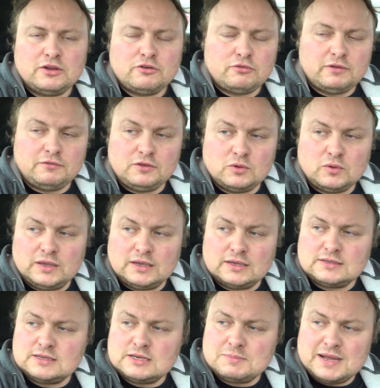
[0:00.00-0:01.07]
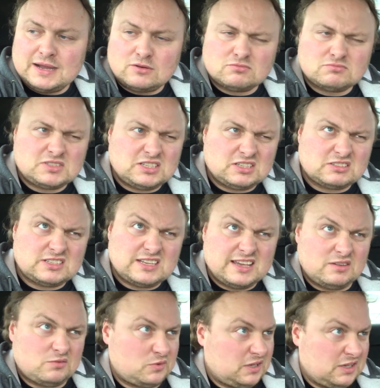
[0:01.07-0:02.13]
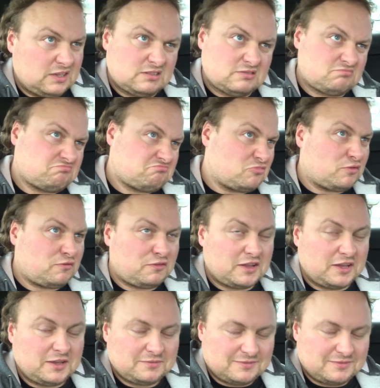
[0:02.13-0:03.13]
reviewing it in about 6 to 8 weeks, roughly.